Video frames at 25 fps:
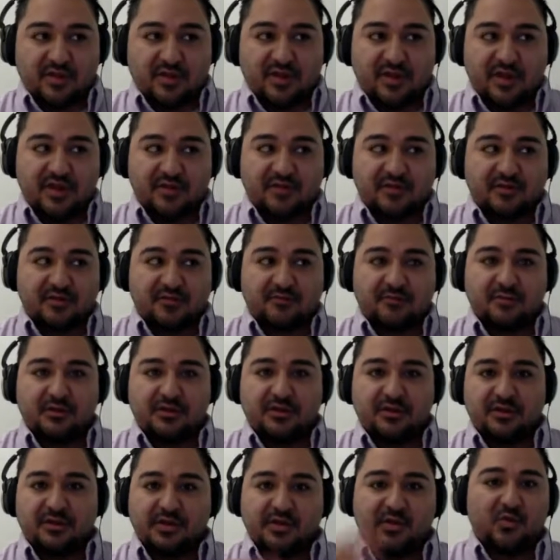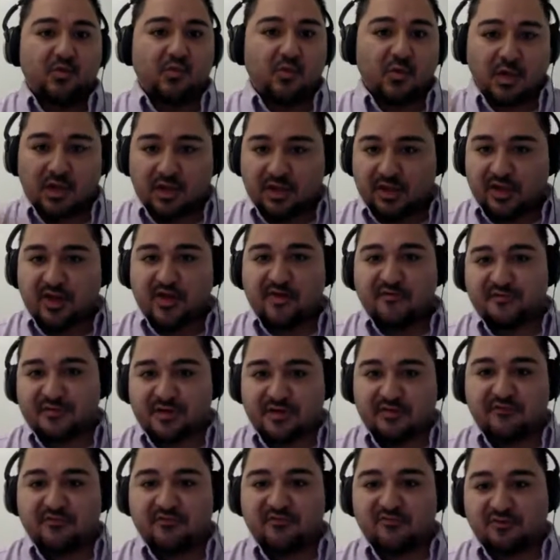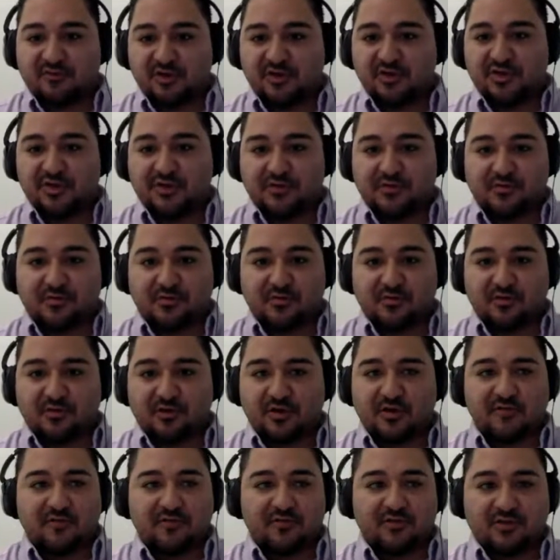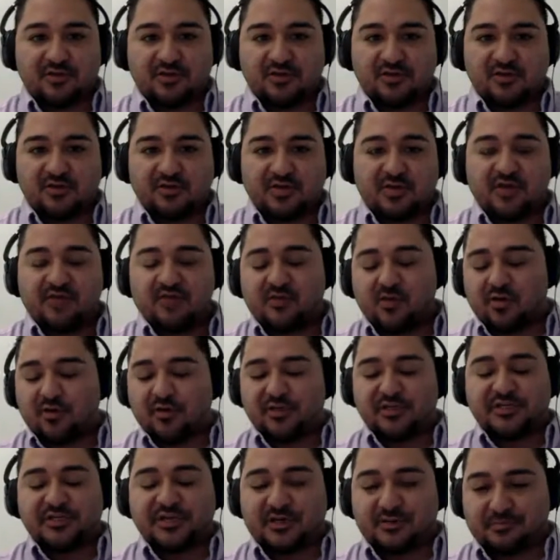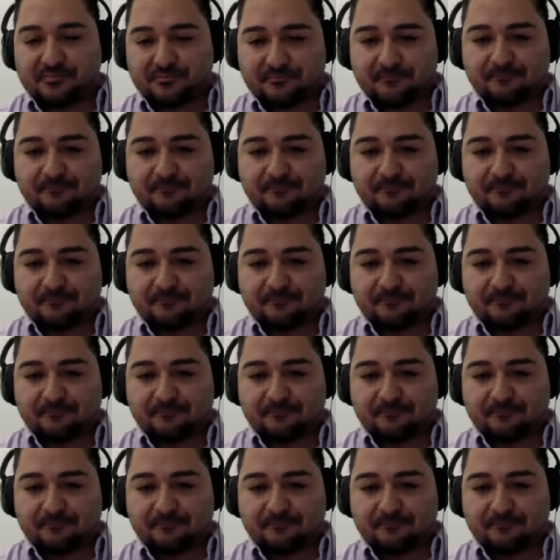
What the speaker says: not completely walling off the infrastructure. Those are conversations we have all the time.